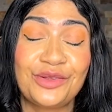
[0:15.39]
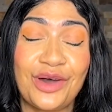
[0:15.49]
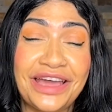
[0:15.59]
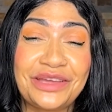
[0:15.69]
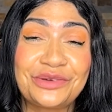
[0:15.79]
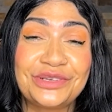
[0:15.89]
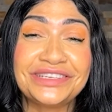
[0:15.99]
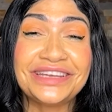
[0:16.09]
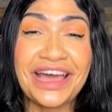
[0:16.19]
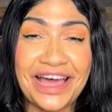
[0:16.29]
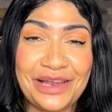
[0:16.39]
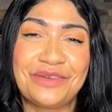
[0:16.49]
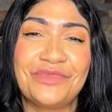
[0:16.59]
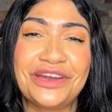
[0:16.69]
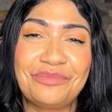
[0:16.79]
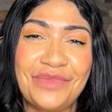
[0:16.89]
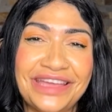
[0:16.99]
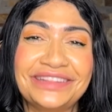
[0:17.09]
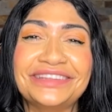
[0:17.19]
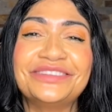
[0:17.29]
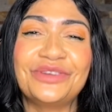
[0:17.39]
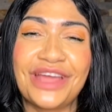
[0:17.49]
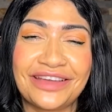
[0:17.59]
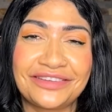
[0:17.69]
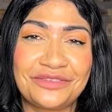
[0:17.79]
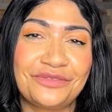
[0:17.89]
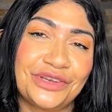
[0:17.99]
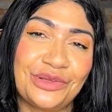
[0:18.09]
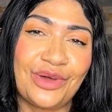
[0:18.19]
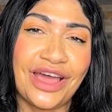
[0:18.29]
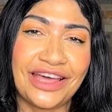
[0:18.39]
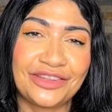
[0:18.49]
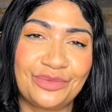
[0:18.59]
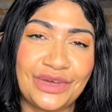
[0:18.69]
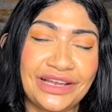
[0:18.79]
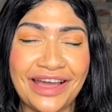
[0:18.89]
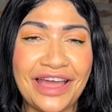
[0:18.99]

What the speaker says: So I couldn't help but make this reaction video as well.